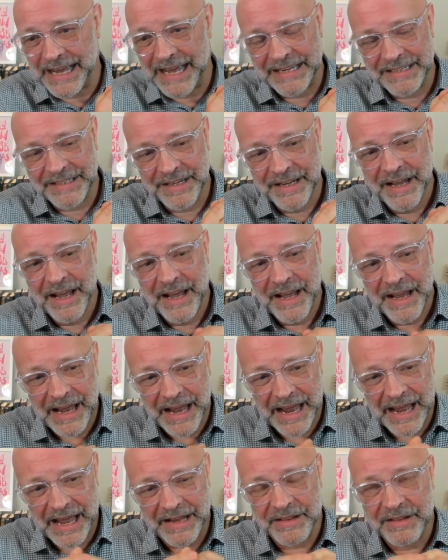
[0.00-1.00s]
and
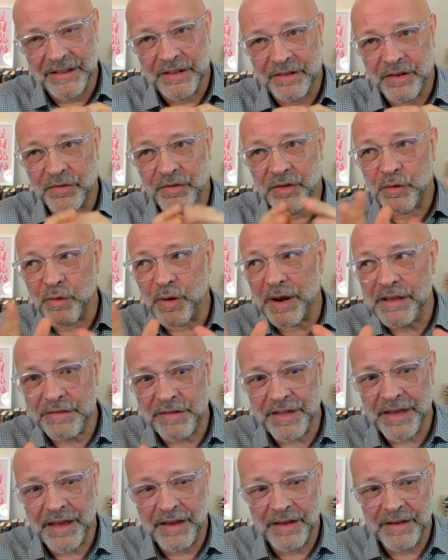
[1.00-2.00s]
and the, the great
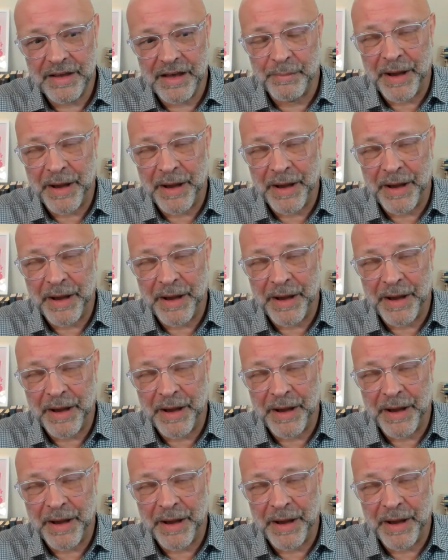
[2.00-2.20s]
thing